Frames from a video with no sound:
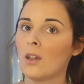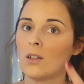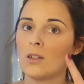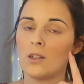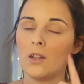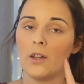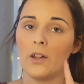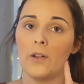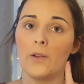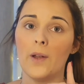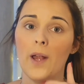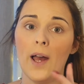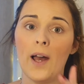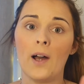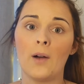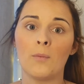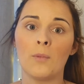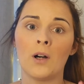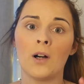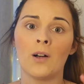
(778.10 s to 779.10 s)
So now
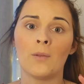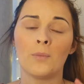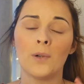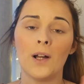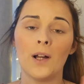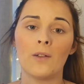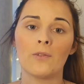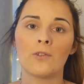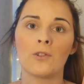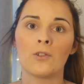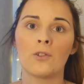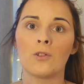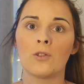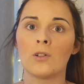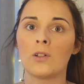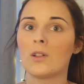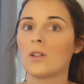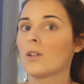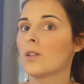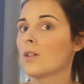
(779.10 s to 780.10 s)
my brows are done.
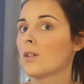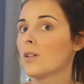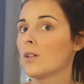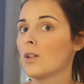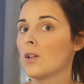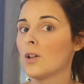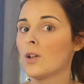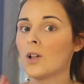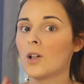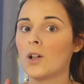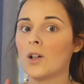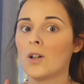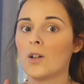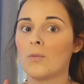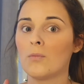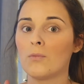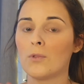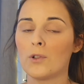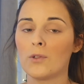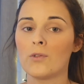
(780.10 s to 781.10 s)

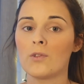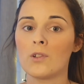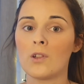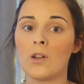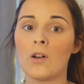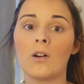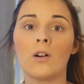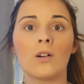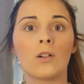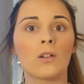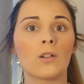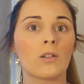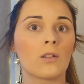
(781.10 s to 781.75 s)
Bronzer,